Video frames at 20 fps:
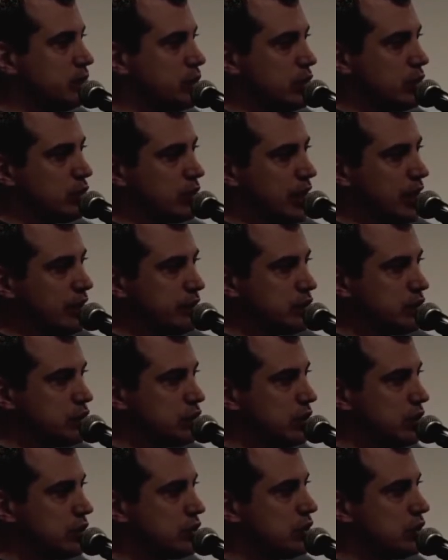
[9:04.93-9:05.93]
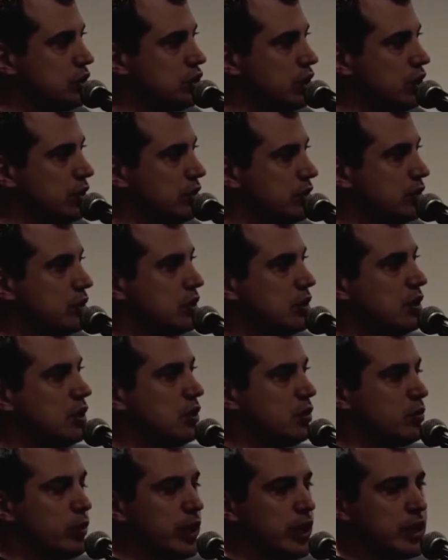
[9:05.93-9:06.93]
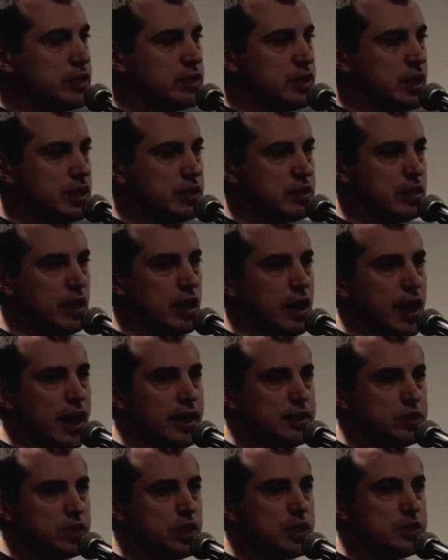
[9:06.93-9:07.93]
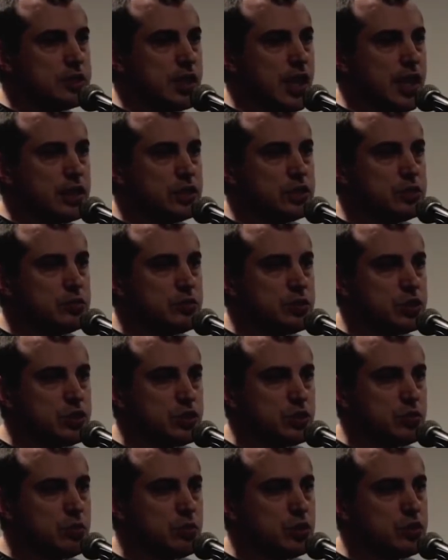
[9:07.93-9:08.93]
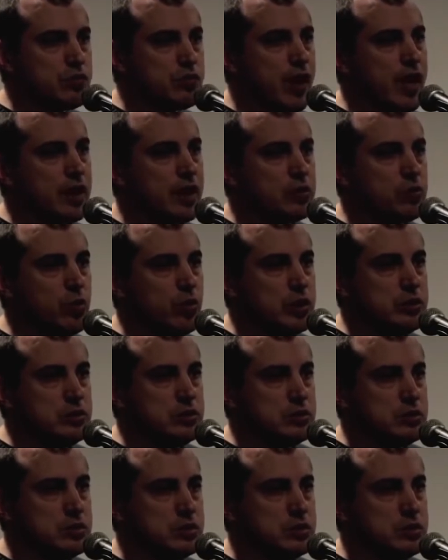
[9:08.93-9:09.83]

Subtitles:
We don't have to trust each other. We can take the last transaction, which is the most valid one.